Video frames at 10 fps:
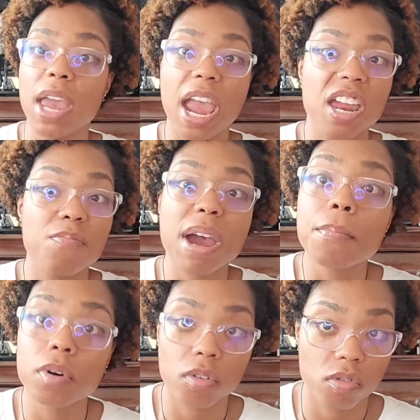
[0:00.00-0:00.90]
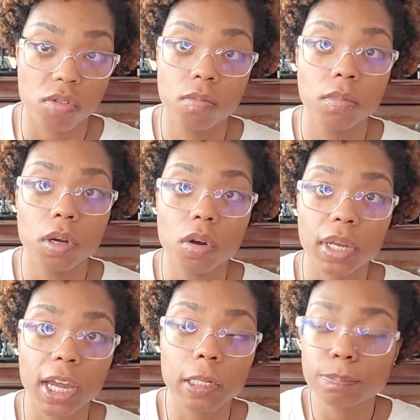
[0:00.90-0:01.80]
and members,
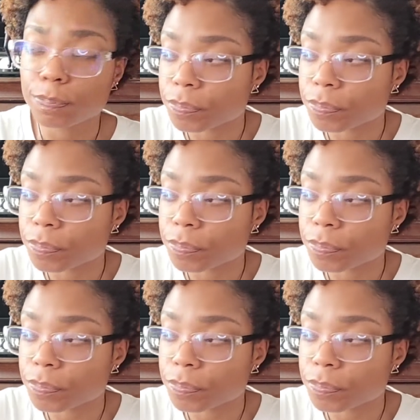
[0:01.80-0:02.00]
okay?